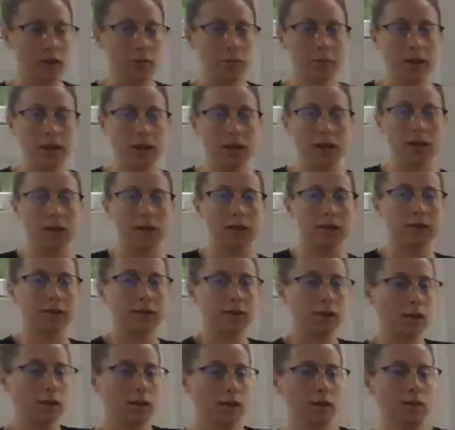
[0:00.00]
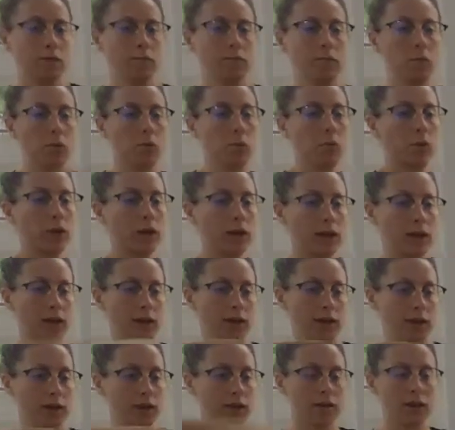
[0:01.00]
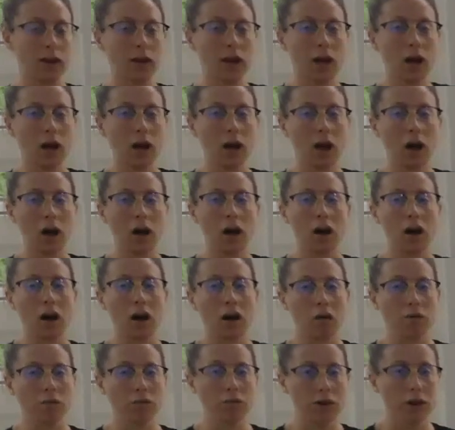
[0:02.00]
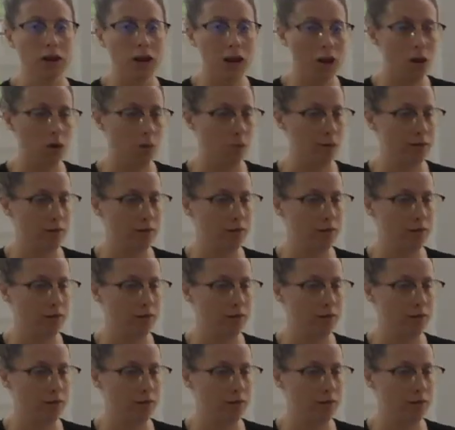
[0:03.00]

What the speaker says: make some wind. Oh no, it